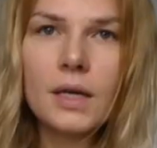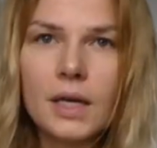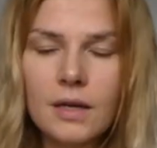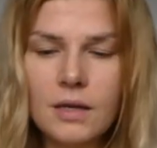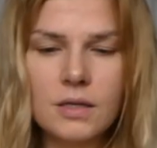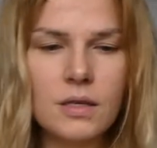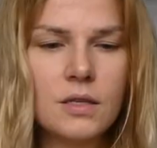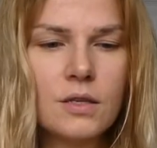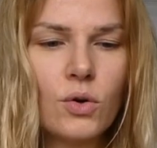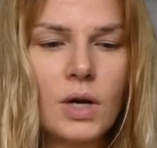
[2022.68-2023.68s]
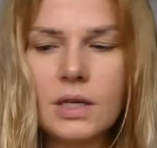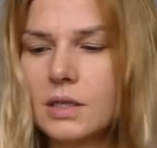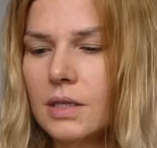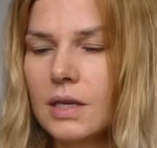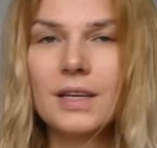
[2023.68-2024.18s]
Hey guys, so I
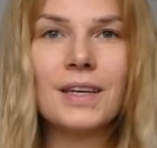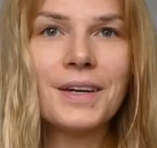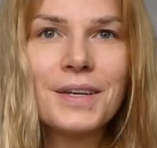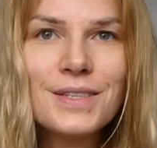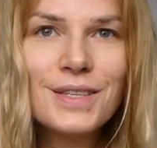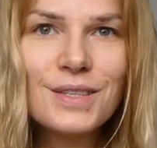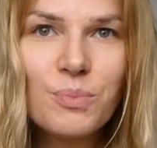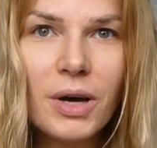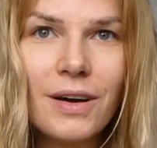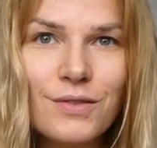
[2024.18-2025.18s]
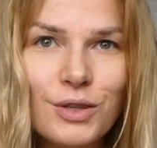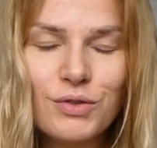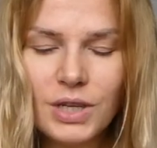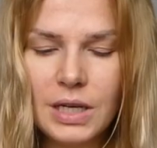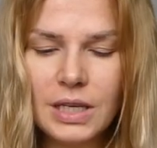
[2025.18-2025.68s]
had the nicest bath. I've
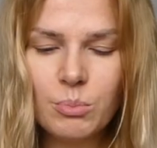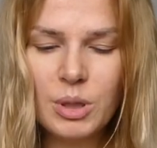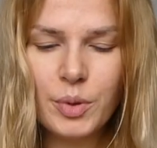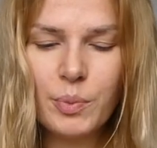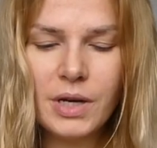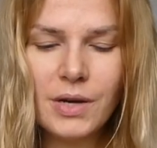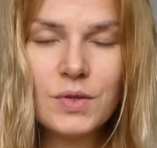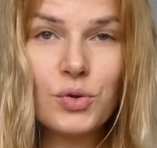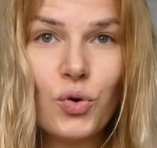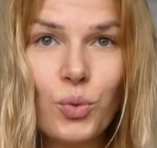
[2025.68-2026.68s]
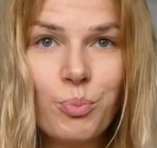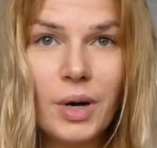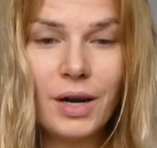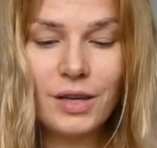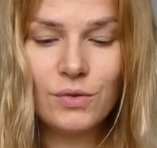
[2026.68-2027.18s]
tried the Imbaba baths
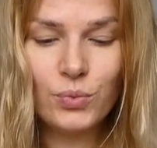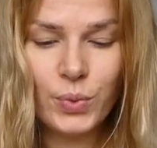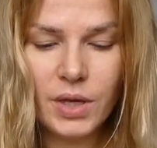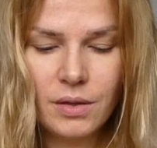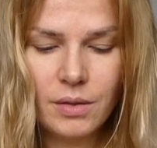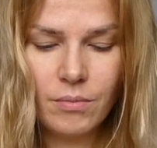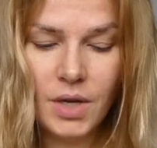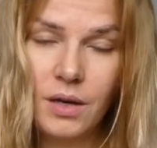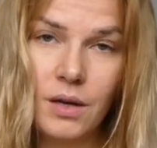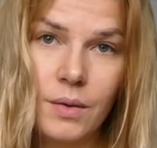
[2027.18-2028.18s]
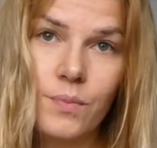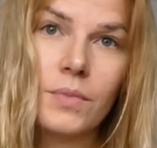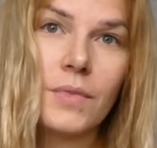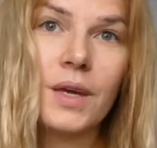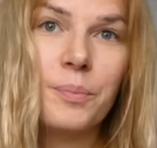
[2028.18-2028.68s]
combined with
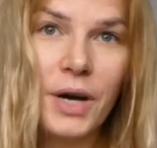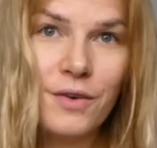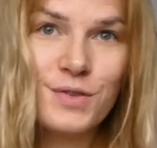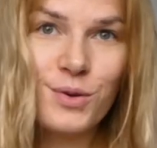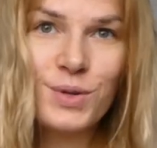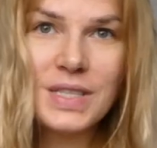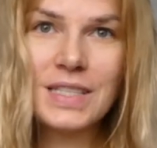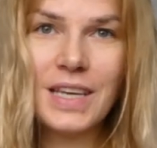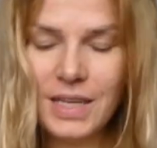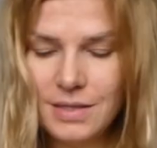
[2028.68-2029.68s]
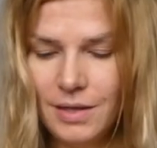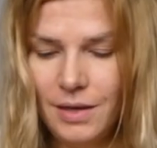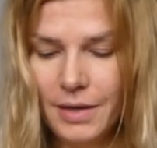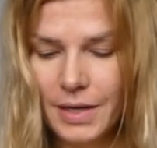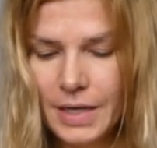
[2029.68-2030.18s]
bath salts, as I
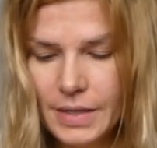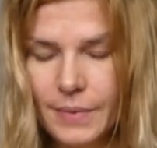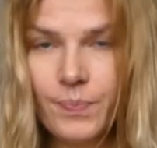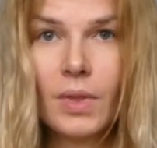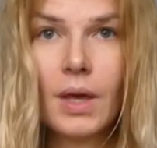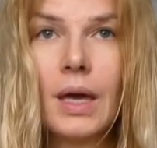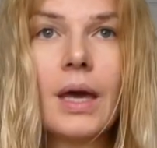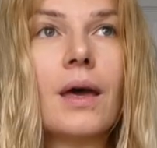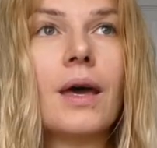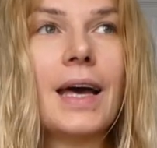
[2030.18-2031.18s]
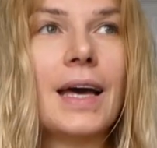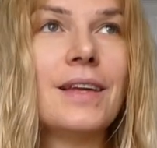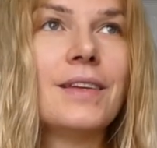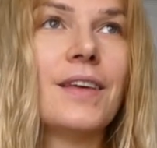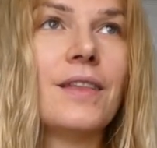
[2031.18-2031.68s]
like it,
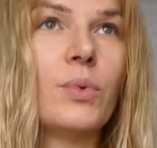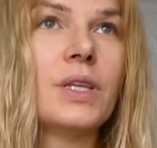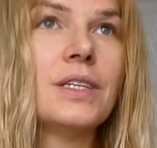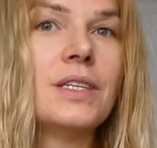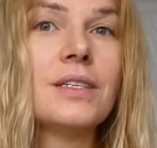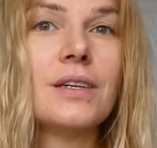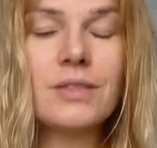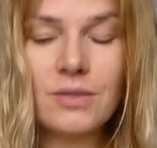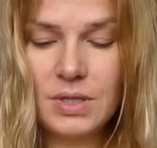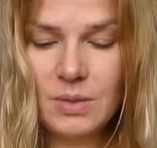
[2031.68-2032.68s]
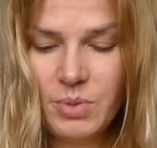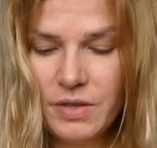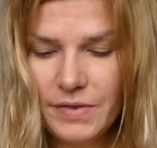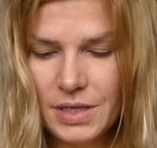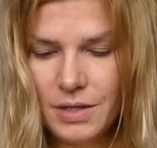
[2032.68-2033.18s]
and the weather is dull, so it's a
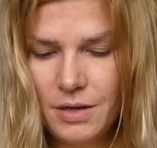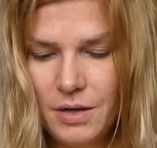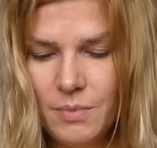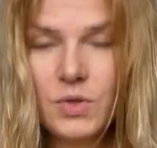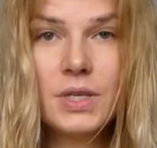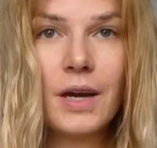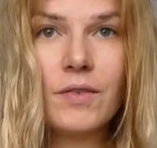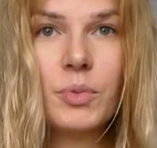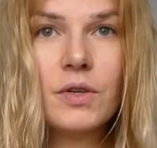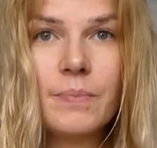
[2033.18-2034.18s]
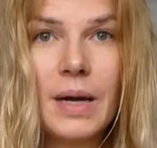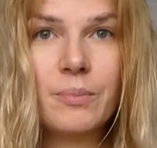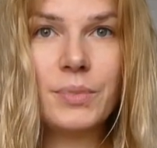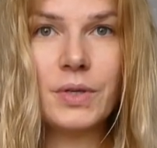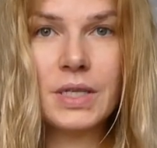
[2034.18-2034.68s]
perfect time to have a bit of
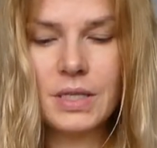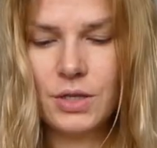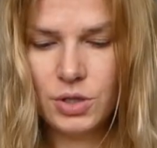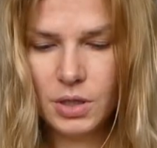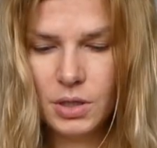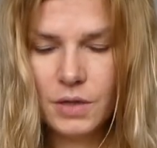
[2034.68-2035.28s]
pampering session.